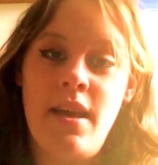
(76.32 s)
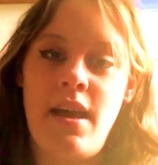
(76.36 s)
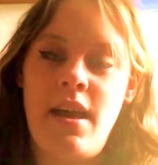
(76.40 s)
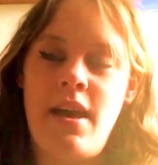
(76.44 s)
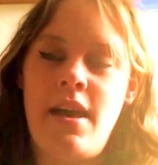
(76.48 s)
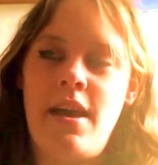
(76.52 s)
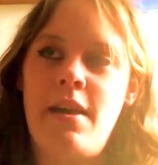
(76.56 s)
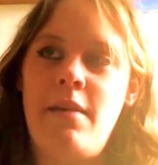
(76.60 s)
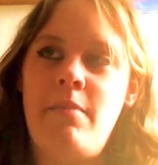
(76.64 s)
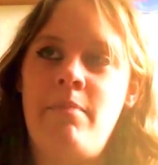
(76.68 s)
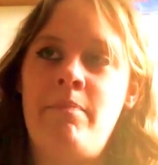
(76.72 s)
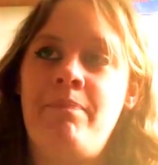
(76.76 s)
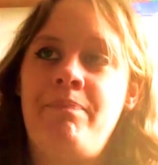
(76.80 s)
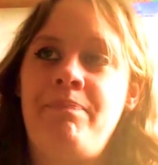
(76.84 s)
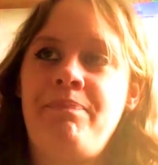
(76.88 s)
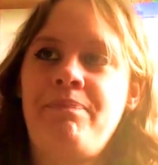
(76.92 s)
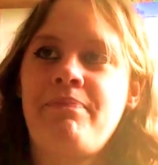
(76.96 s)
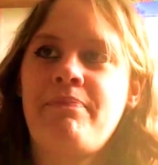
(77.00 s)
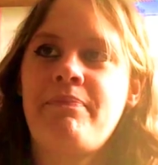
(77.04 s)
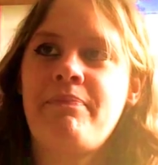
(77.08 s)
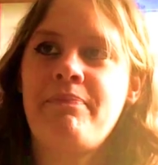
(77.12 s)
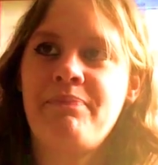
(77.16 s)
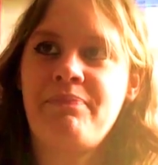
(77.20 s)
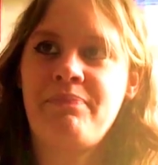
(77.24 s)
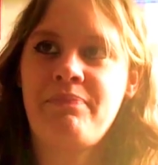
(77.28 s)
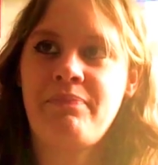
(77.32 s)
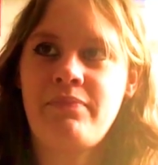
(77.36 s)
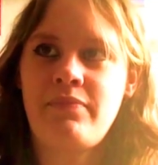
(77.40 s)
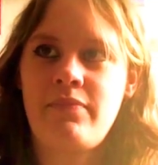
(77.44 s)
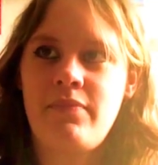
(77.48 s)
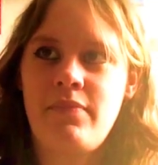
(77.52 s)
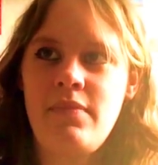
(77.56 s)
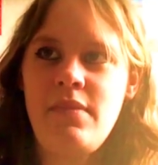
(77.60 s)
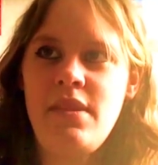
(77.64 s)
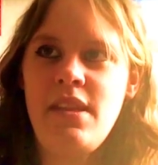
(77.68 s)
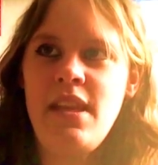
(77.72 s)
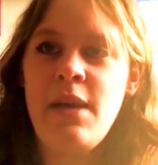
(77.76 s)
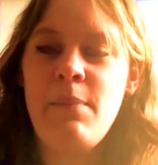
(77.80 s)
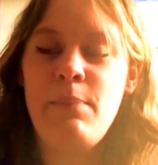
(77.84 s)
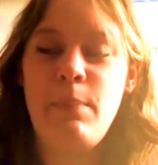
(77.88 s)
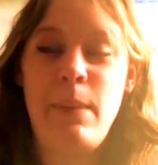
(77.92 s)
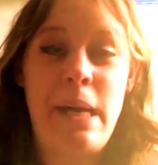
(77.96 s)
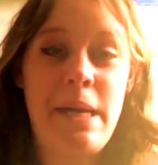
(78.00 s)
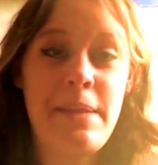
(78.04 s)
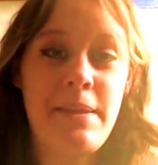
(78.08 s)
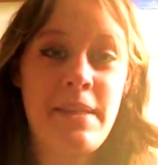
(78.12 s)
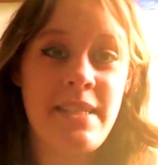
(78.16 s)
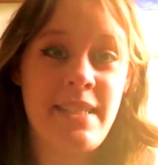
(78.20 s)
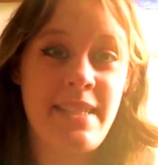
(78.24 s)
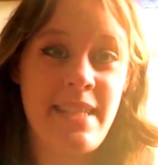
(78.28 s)

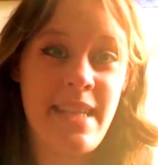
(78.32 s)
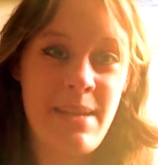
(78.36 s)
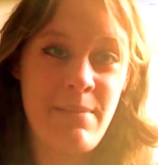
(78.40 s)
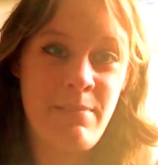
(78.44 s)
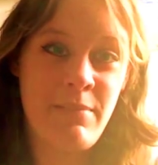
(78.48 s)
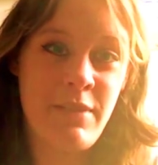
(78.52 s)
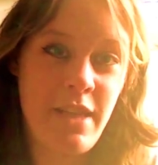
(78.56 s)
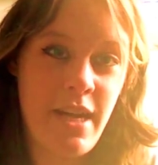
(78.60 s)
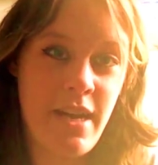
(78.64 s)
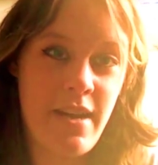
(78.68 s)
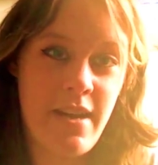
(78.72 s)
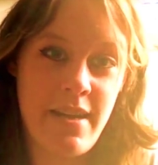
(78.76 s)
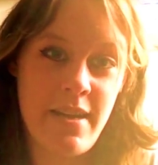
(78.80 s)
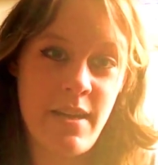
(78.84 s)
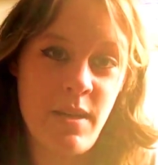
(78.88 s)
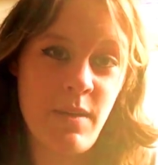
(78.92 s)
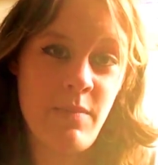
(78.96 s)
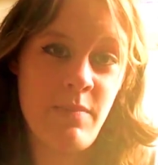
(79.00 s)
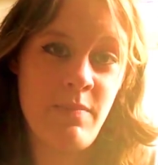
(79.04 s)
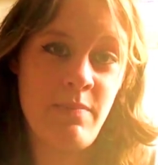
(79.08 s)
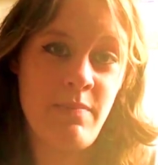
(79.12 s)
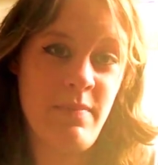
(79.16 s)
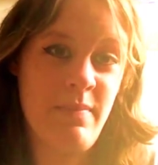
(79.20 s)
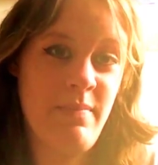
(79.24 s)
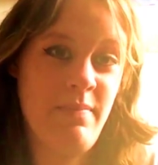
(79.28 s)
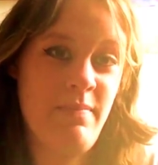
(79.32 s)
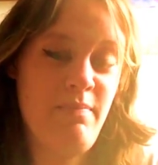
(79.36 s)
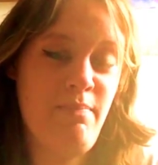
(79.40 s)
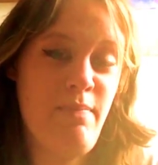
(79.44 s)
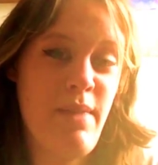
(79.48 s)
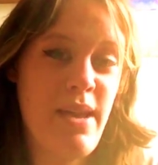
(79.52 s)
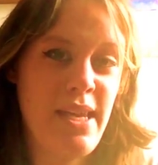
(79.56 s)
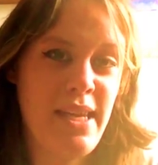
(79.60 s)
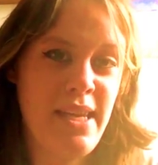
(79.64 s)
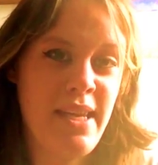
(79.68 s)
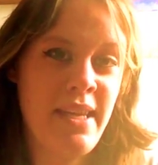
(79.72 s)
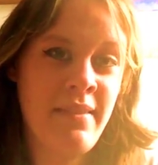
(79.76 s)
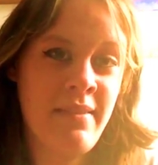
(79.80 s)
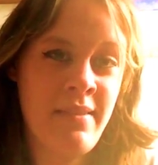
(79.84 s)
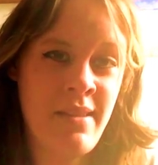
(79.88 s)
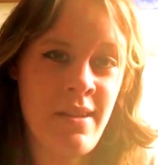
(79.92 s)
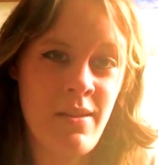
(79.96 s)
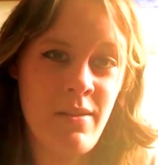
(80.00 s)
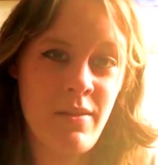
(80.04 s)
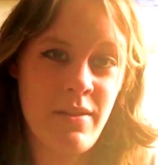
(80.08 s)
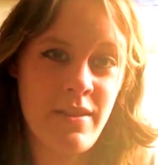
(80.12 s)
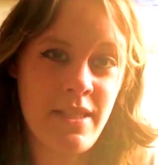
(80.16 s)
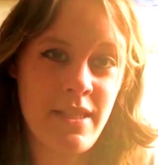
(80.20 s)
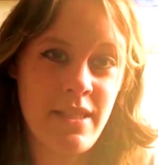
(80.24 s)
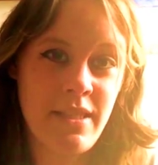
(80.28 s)
But at the same time, making
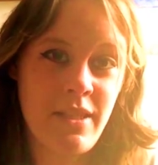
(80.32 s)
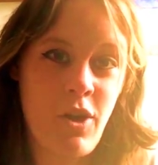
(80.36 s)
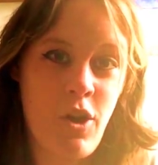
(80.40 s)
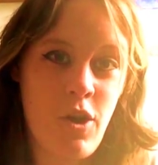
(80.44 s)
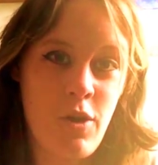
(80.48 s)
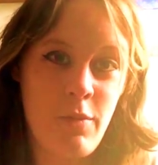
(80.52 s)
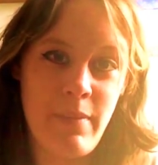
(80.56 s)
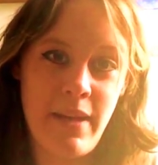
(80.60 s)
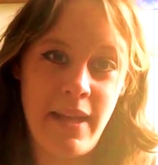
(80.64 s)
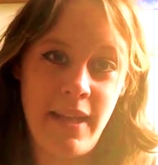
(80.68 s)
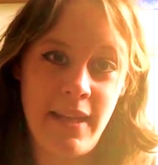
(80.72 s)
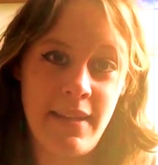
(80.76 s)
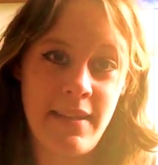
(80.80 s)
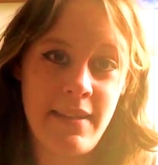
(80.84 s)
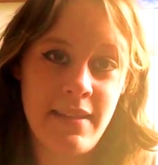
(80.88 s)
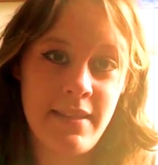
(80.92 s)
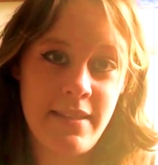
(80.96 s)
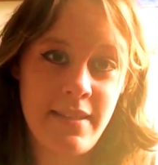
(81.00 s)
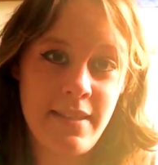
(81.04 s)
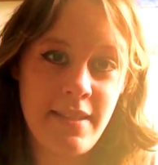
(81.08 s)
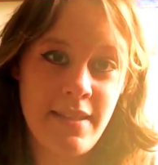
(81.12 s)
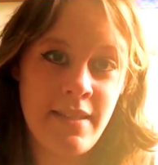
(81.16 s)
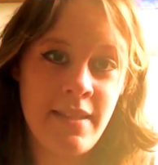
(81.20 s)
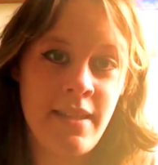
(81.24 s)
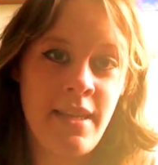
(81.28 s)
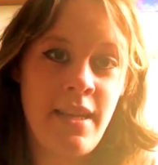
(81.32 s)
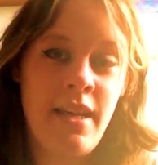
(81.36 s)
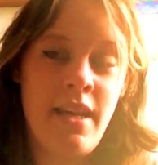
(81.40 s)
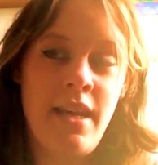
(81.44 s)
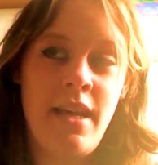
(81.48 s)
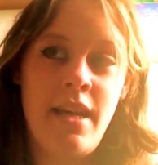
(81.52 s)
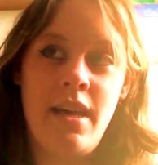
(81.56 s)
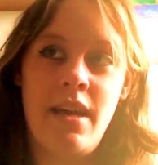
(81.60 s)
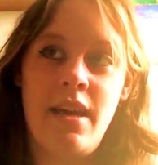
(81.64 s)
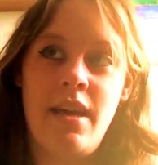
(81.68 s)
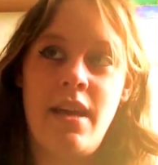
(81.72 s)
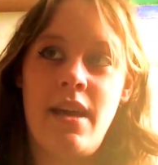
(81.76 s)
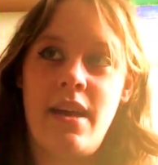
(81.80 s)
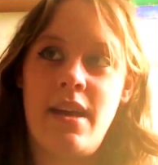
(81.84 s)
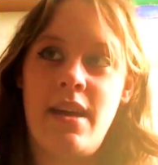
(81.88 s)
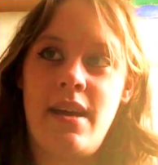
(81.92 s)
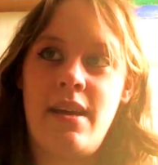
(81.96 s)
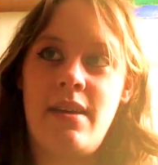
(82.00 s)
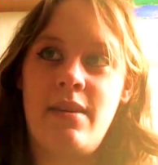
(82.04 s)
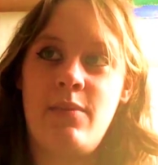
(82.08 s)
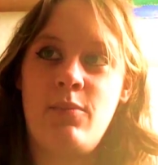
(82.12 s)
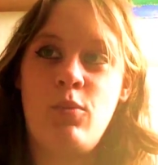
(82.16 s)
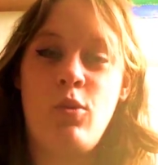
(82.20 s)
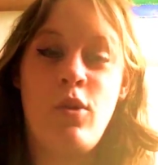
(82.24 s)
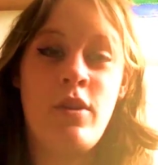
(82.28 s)
those comments,
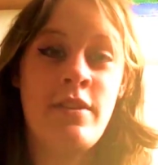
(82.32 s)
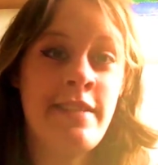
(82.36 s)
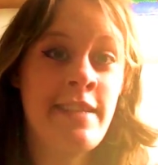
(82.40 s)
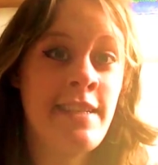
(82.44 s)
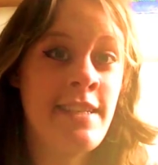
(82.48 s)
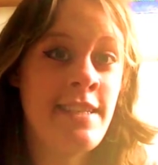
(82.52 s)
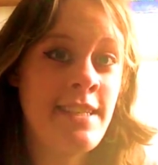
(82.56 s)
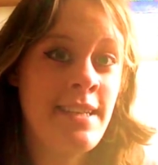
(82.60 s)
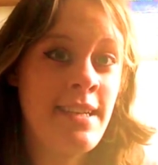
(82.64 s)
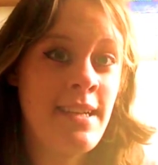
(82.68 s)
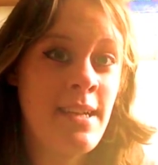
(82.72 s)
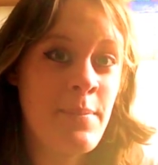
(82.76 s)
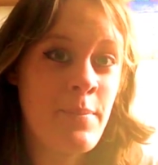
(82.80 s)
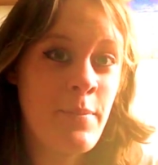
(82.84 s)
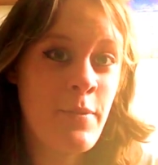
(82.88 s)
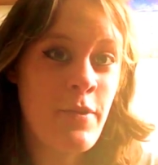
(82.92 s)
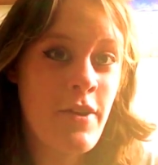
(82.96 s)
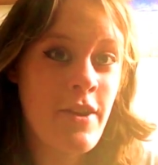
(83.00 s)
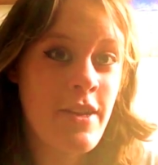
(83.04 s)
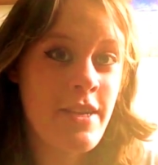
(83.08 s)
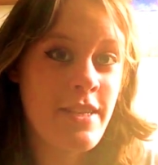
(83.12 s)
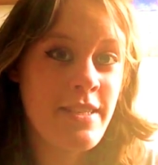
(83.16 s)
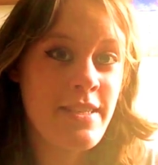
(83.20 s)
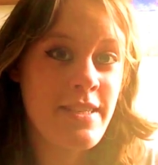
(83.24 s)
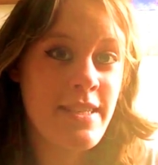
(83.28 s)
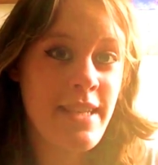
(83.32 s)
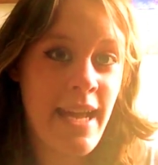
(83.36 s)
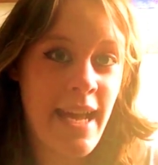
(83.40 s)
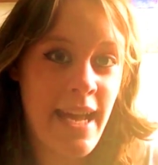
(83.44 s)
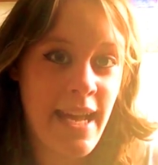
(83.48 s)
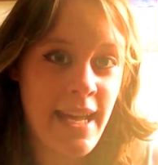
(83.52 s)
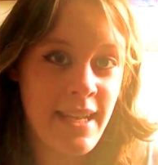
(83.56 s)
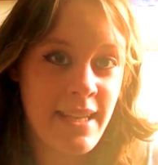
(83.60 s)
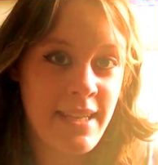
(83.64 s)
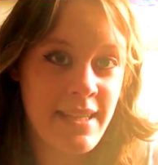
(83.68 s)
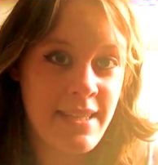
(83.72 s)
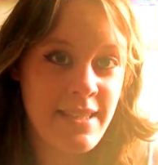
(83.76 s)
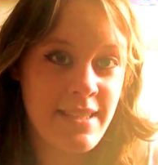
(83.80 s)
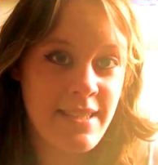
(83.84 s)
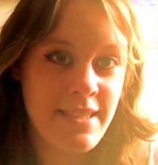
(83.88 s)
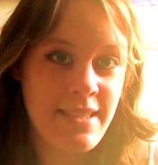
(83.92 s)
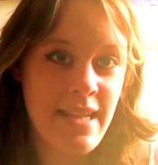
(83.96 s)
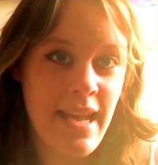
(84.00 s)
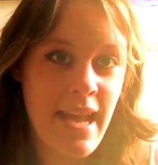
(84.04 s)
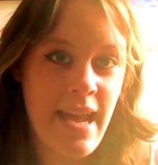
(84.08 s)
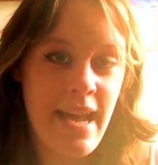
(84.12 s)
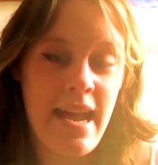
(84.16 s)
was it deliberate? Yes.